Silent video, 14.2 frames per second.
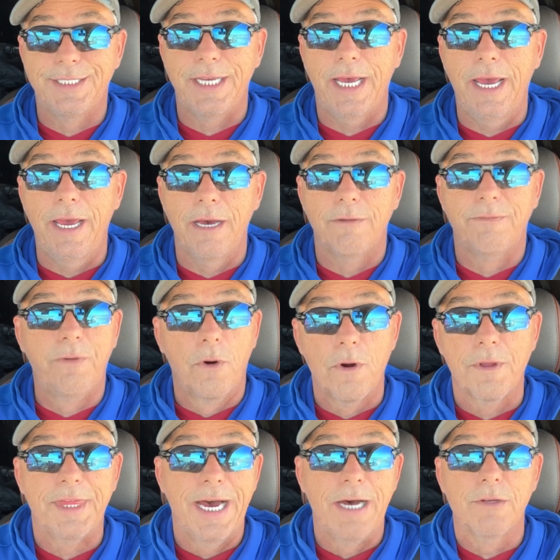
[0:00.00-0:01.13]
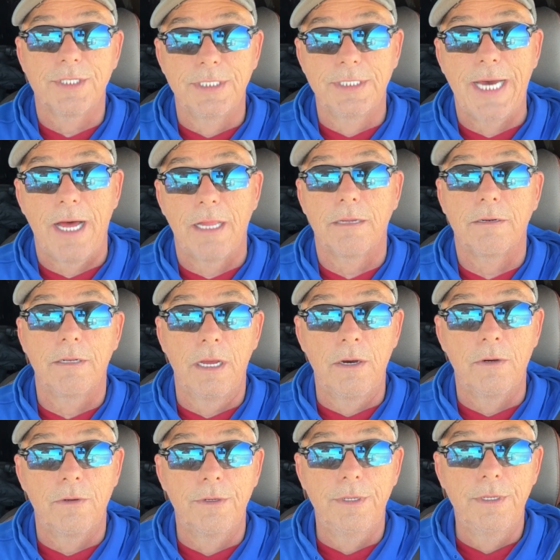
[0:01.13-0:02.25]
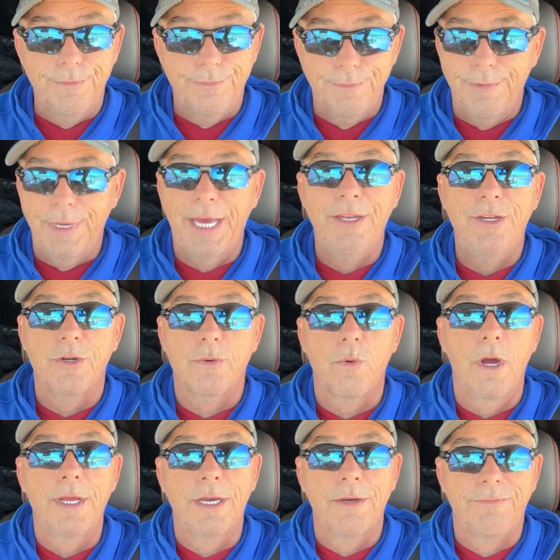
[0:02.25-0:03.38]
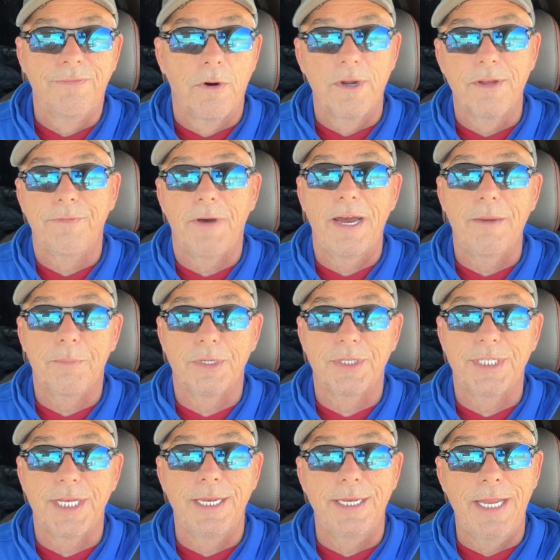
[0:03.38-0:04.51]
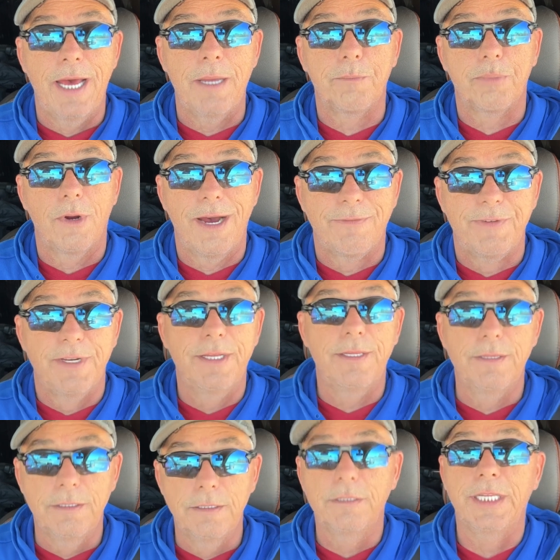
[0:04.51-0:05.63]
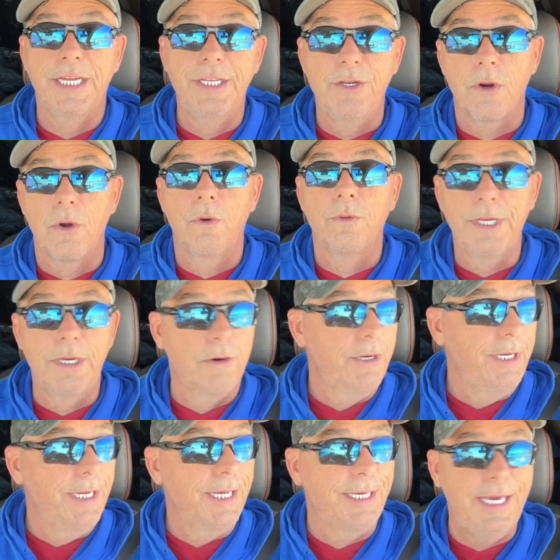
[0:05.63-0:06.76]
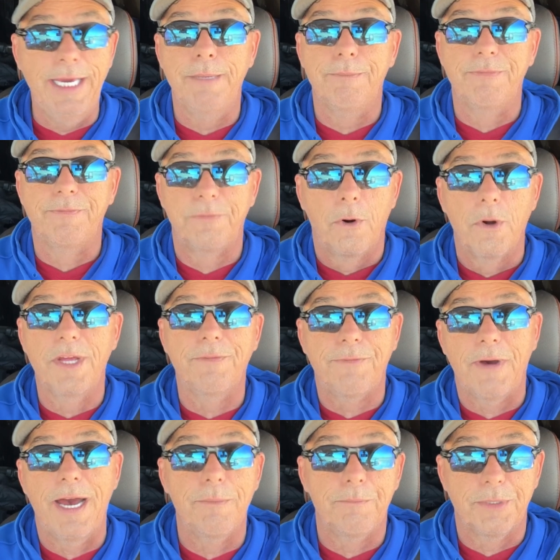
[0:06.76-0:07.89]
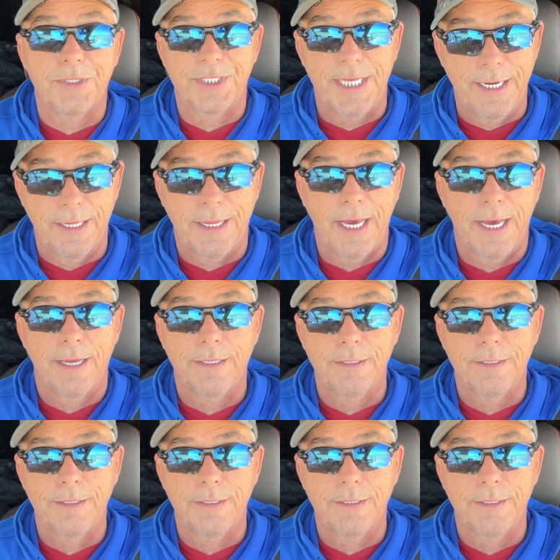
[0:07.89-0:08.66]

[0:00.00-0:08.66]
say a $4,000 load and you're running a 45% net profit, then you're only going to keep 45% of that.